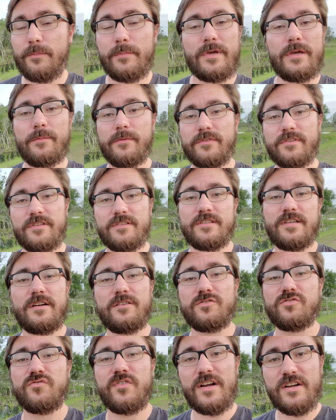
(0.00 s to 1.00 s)
be able to tell
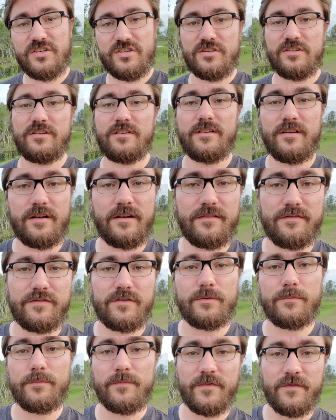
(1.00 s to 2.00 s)
direction
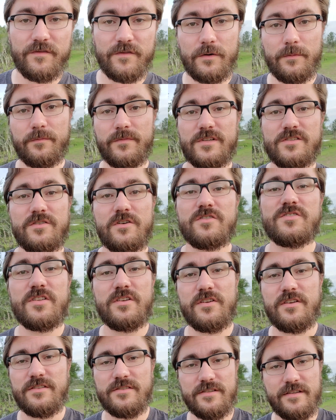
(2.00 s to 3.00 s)
from the stars that you
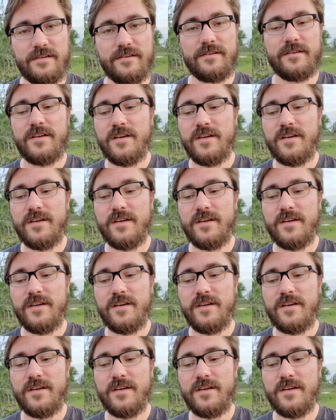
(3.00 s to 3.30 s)
can see.